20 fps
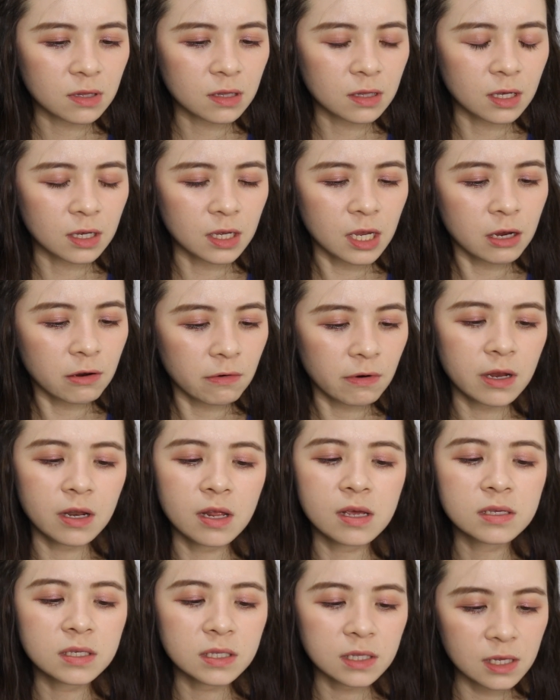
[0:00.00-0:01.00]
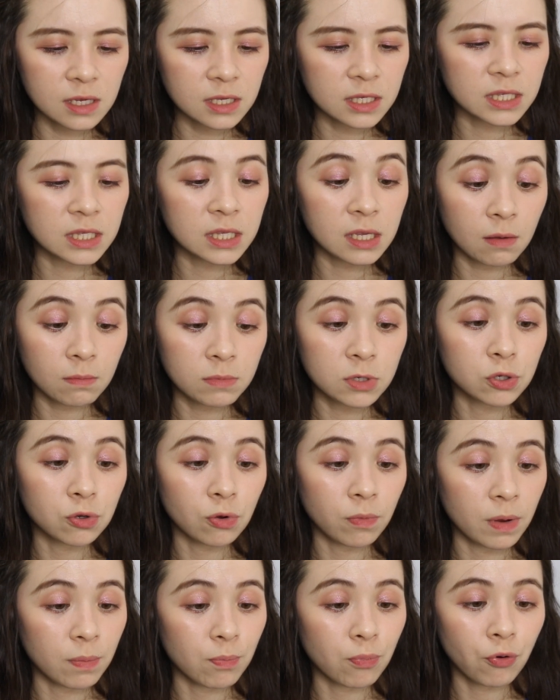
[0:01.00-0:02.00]
the ingredients list seems to
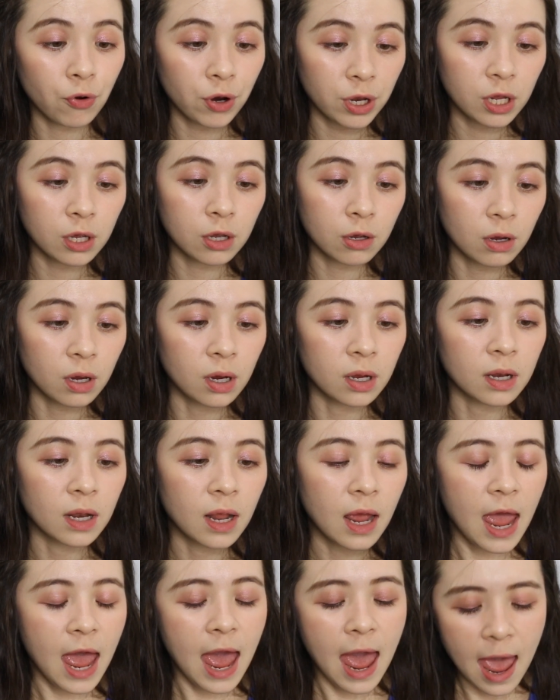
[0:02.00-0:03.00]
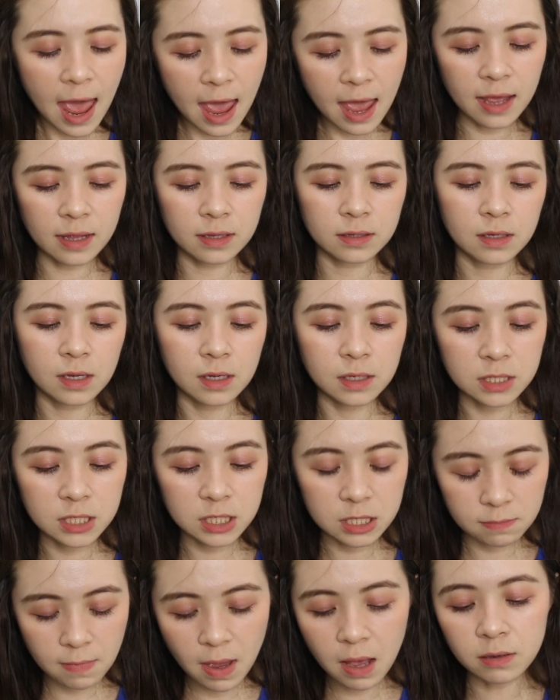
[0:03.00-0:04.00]
be pretty good. and it
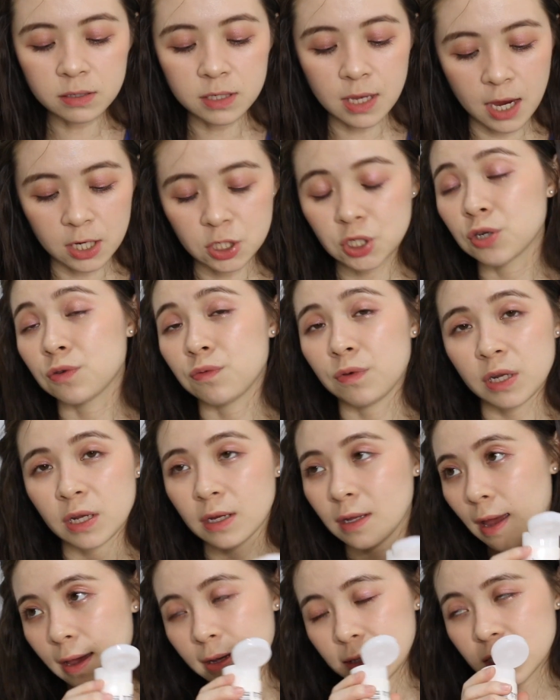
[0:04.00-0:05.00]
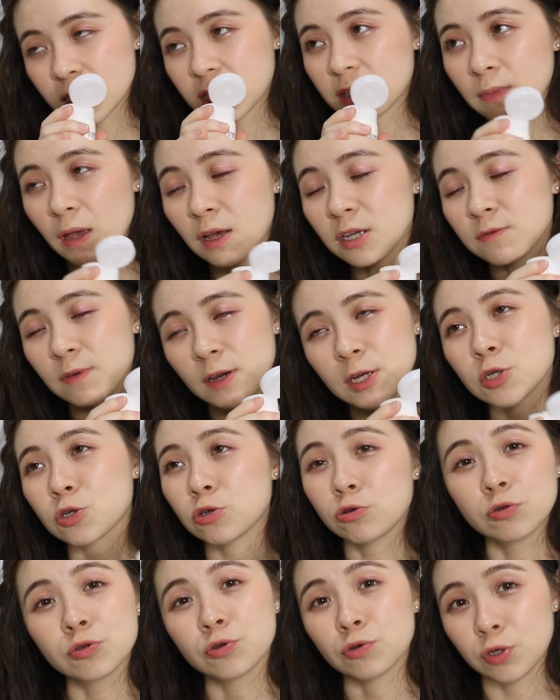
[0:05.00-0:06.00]
smells actually really nice. It smells very
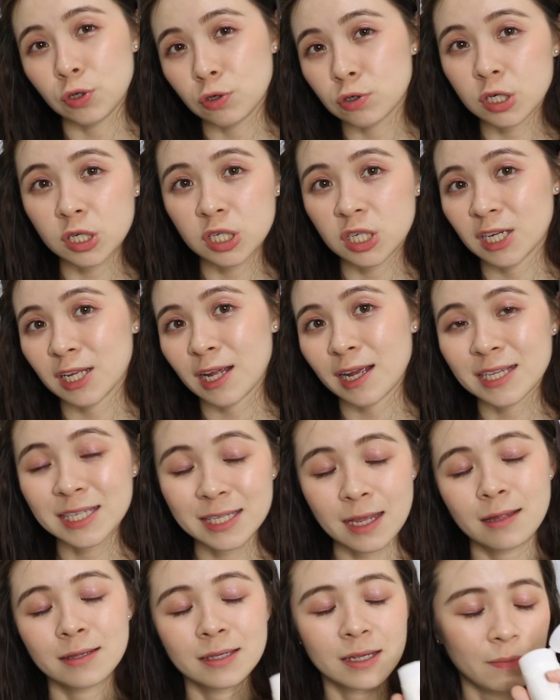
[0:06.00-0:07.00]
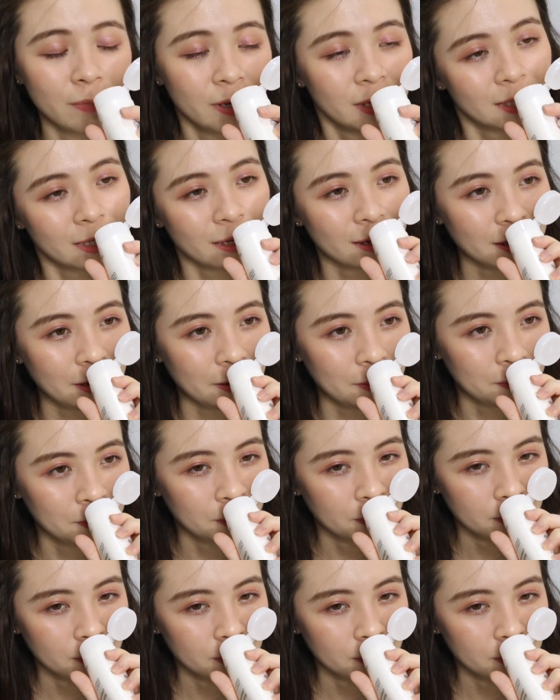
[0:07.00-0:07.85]
true to Neutrogena scent, basically.